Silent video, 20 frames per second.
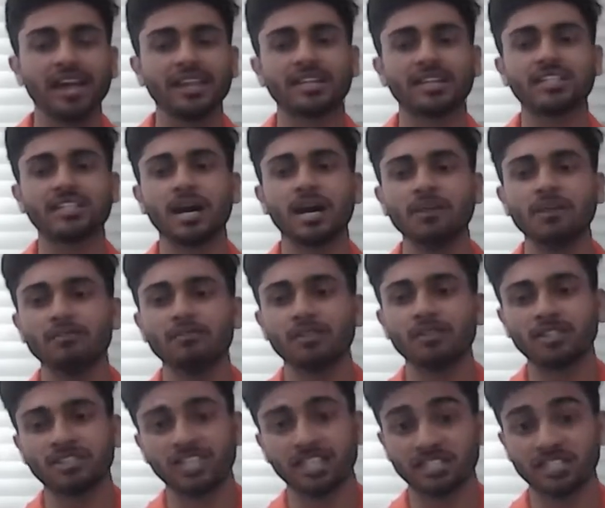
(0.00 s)
and the timing for
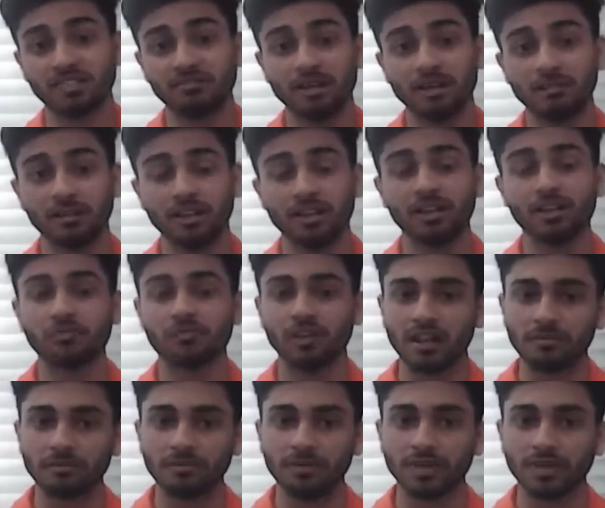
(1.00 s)
the session will be
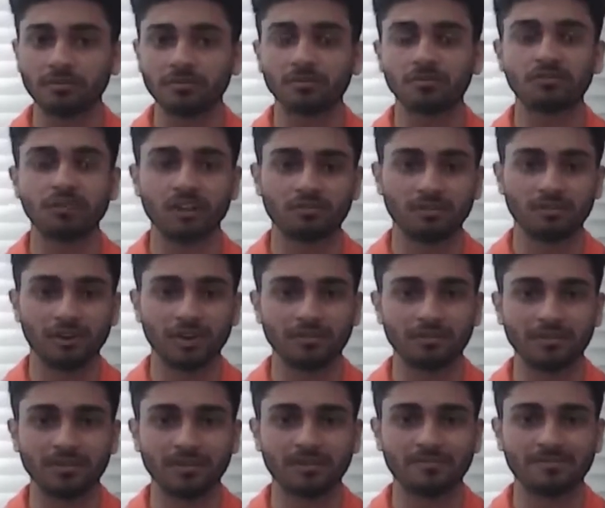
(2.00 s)
12 p.m. to 12:40
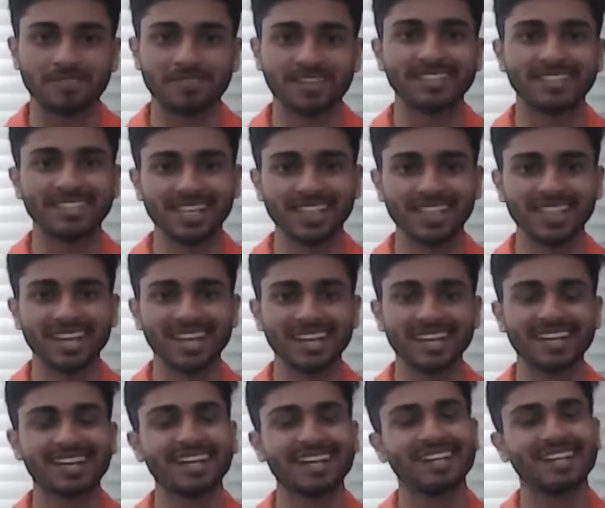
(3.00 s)
p.m. Till
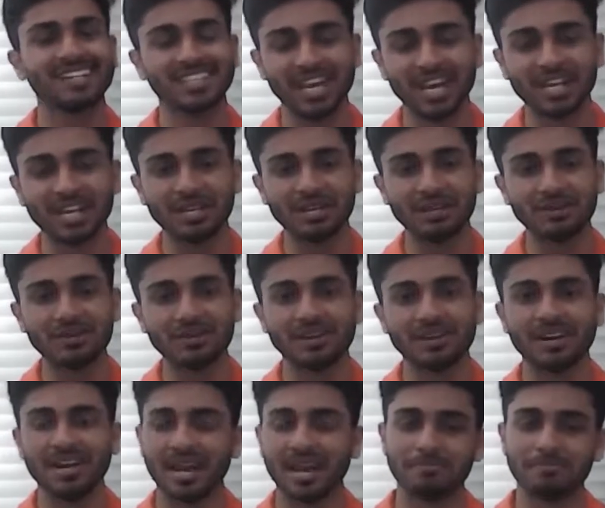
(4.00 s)
then, thank you
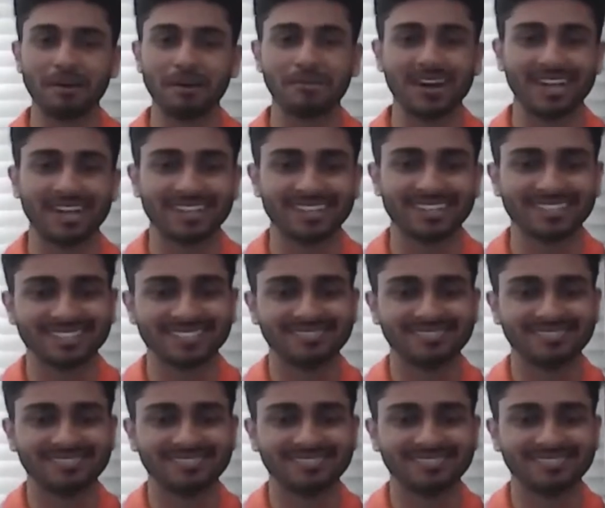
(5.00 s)
and bye-bye.